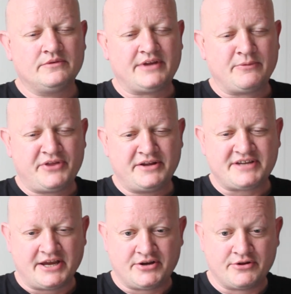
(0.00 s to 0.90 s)
They will then
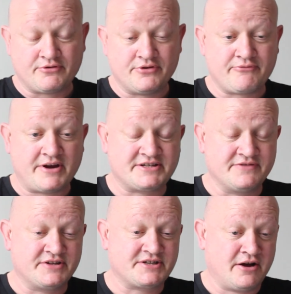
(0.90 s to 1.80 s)
take you through the rest
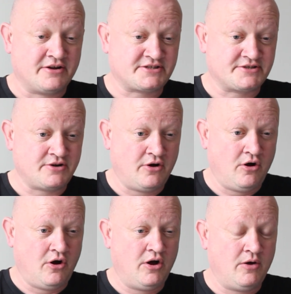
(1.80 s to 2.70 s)
of the tasks
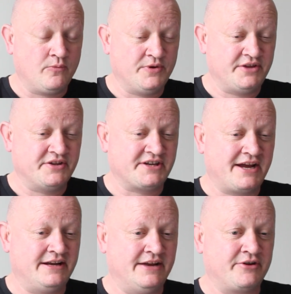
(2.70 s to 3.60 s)
within the
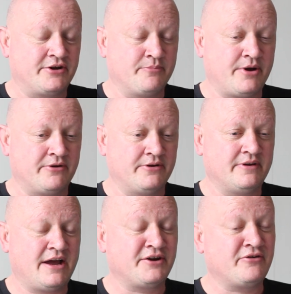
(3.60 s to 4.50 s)
daily living
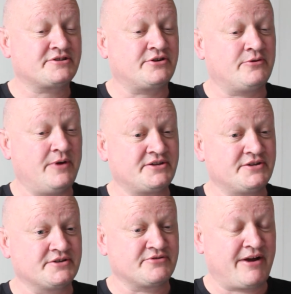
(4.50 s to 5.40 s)
component and ask you
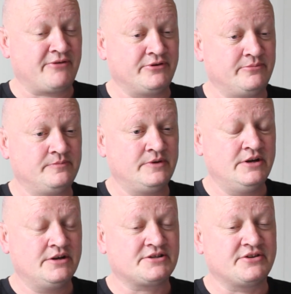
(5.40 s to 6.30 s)
questions around them.
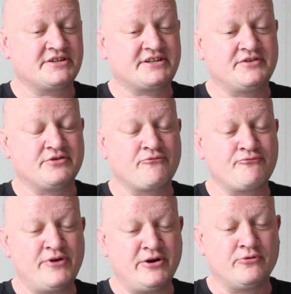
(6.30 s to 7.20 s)
So this gives you a
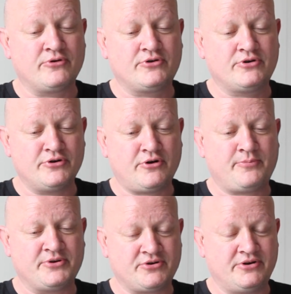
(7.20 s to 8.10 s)
real good
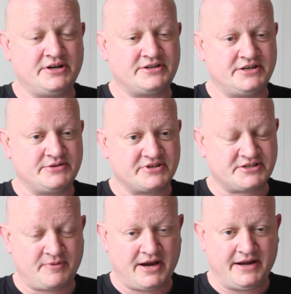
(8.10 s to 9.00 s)
opportunity to
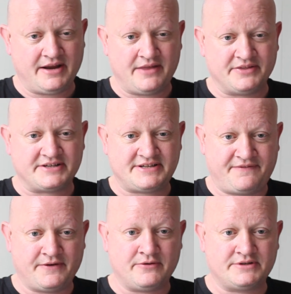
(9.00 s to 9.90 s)
explain the
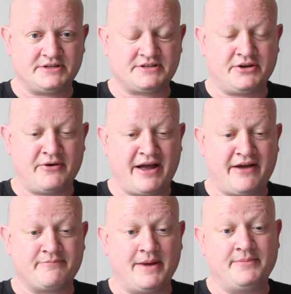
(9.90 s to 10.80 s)
difficulties that you
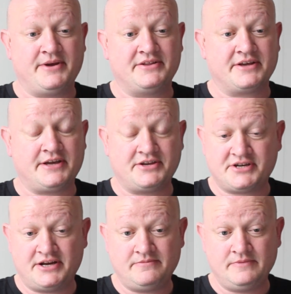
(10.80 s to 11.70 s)
have maybe in the
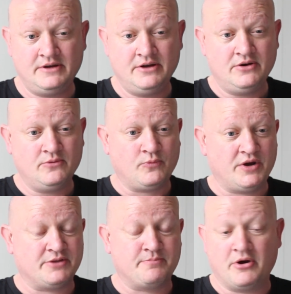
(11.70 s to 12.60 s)
kitchen,
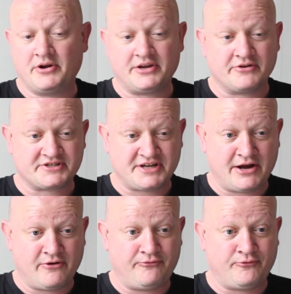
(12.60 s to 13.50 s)
with burning
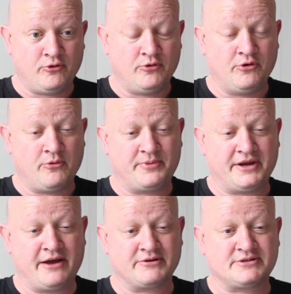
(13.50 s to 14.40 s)
yourself or not
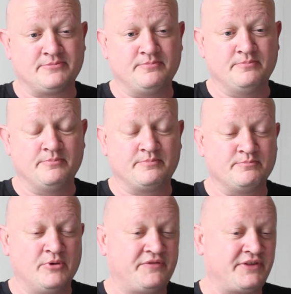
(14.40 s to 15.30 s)
being able to
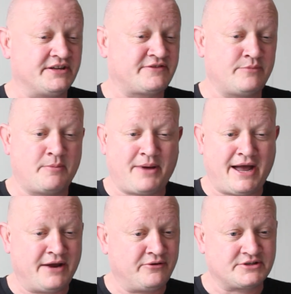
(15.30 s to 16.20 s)
move things from the
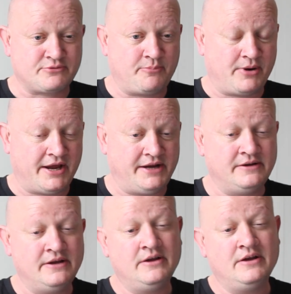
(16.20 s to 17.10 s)
pan onto a plate,